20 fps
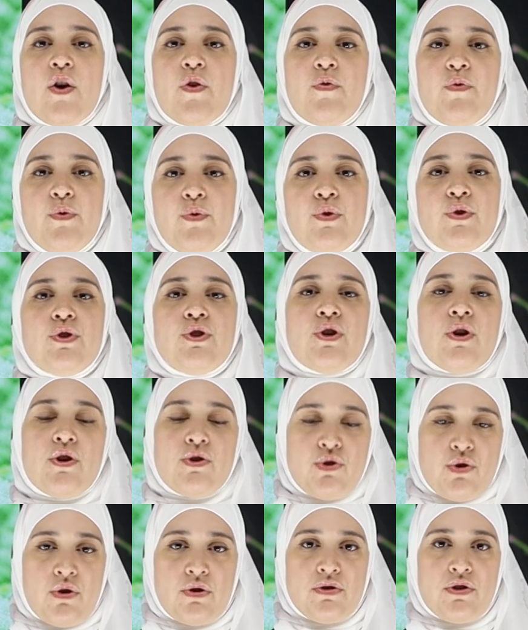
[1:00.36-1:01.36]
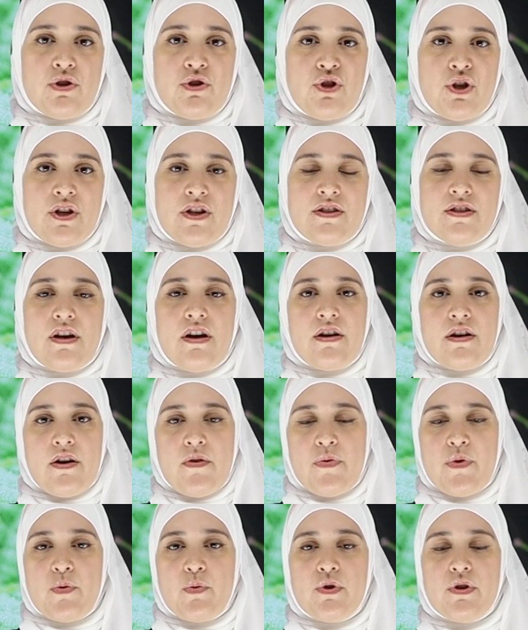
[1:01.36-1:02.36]
food shortages
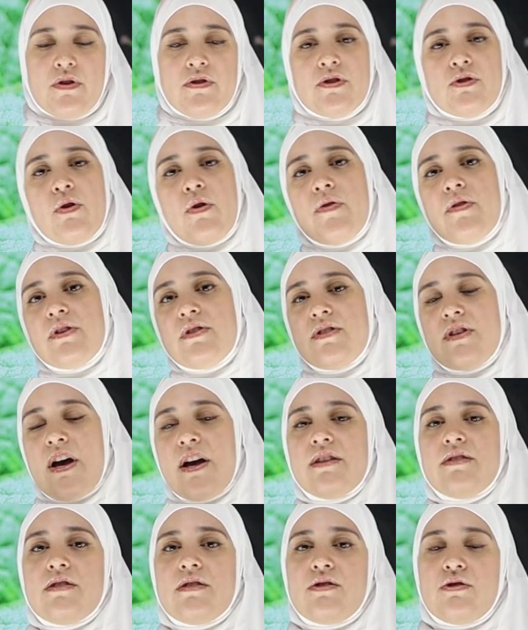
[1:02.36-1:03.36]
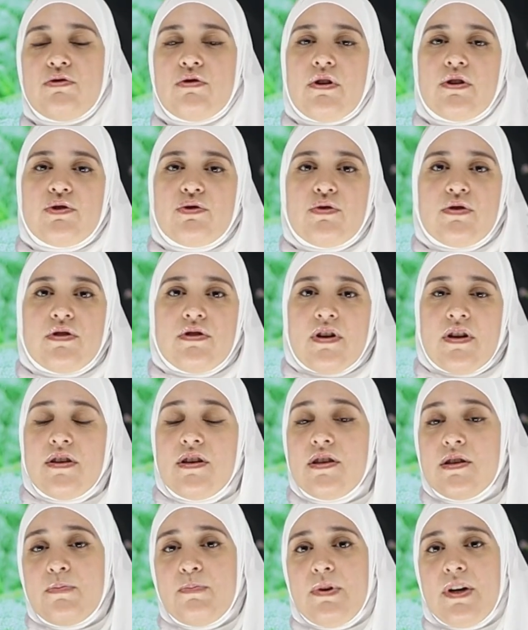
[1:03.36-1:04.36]
around the world. So the scientists start to study
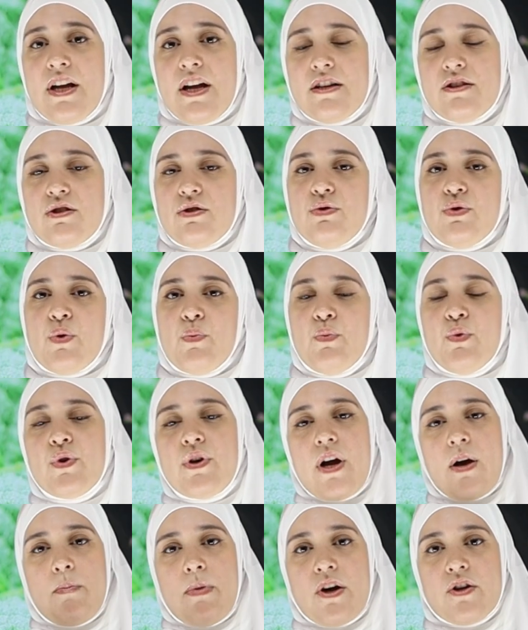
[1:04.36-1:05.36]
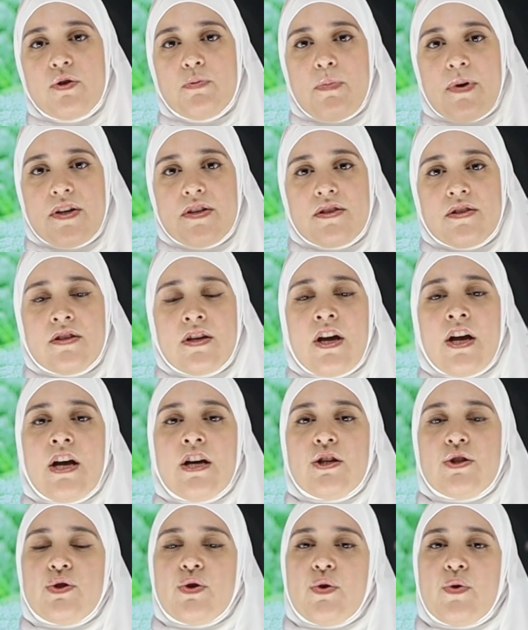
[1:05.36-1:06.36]
the plants, know more about pests,
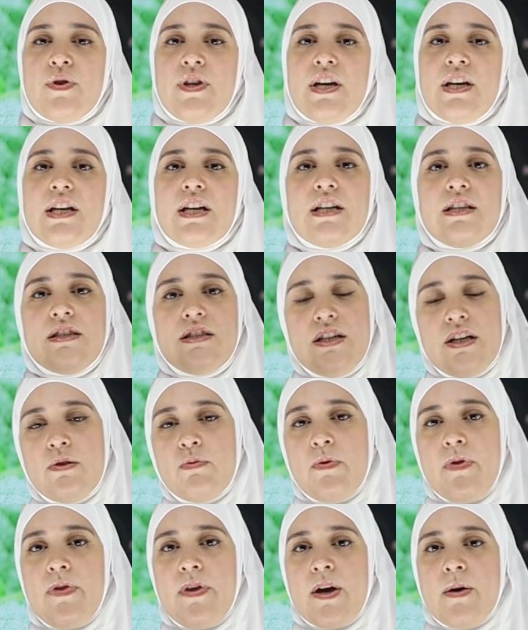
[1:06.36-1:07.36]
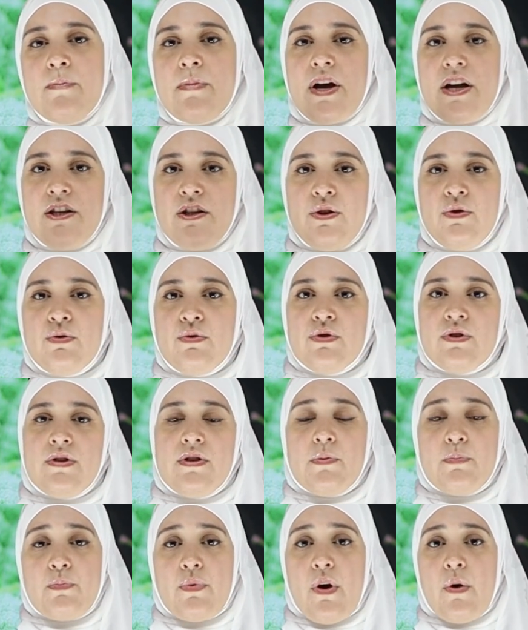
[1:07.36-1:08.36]
so they can deal with them and use
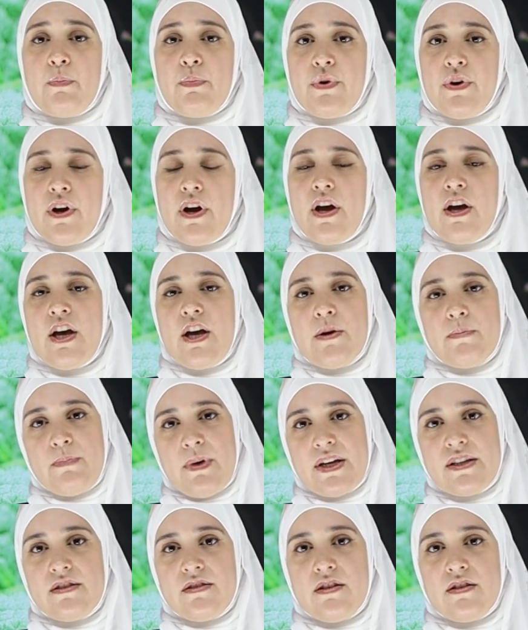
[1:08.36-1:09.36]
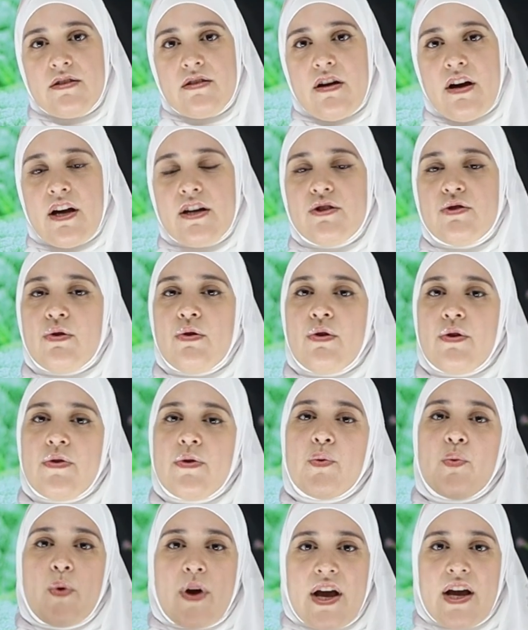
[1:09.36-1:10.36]
the proper pesticides or
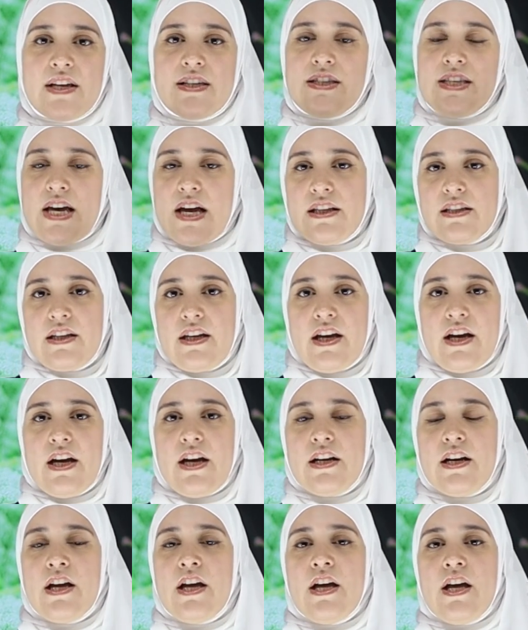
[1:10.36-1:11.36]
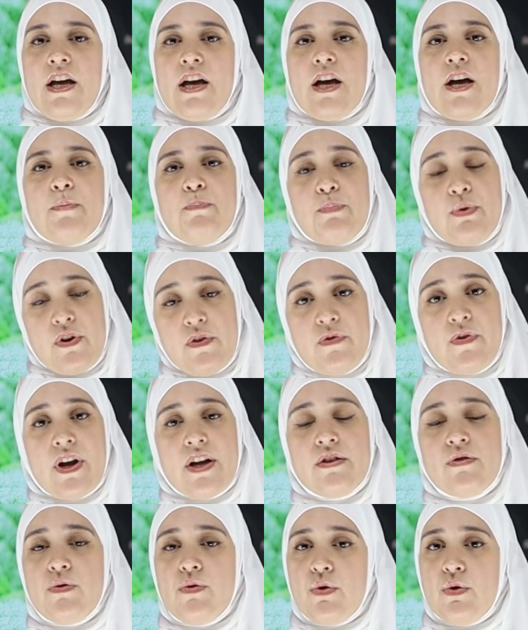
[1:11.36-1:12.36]
the ways that can
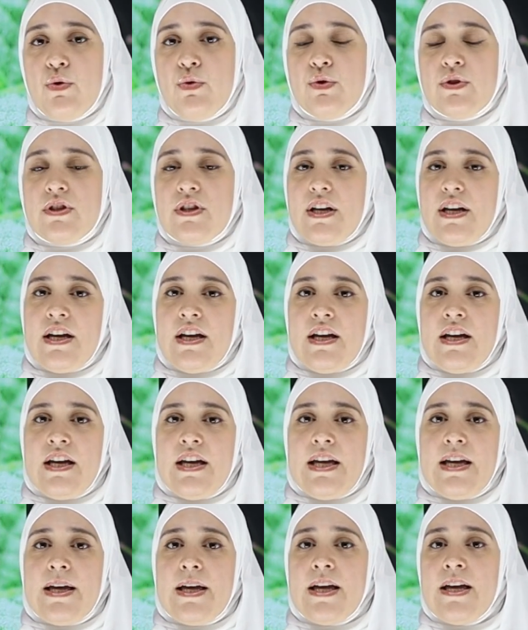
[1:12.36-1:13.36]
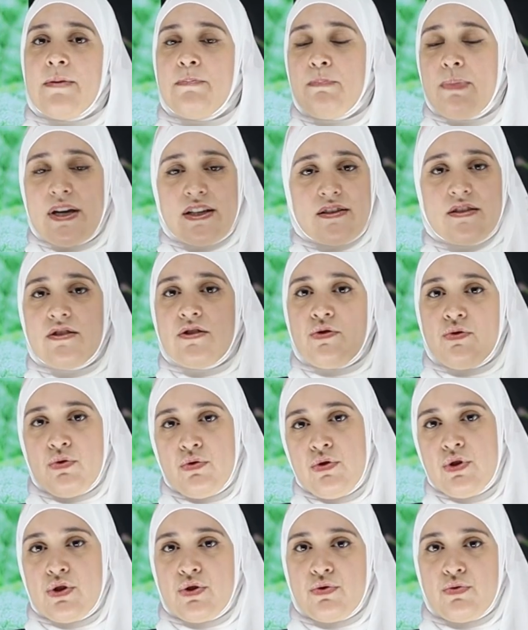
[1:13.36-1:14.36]
prevent those pests to
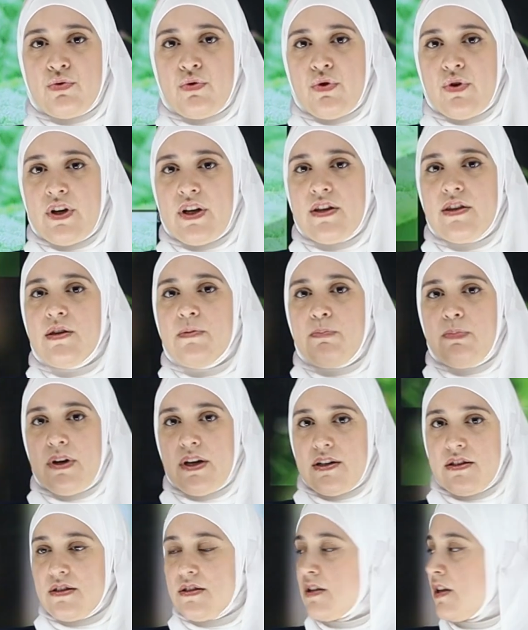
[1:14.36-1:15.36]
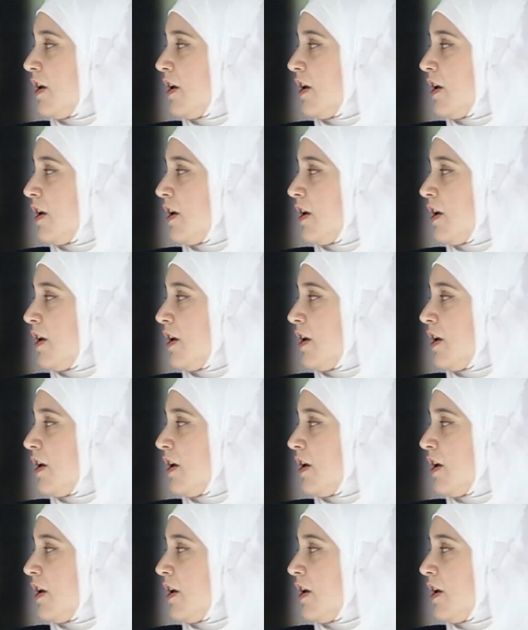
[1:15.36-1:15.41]
destroy the plants.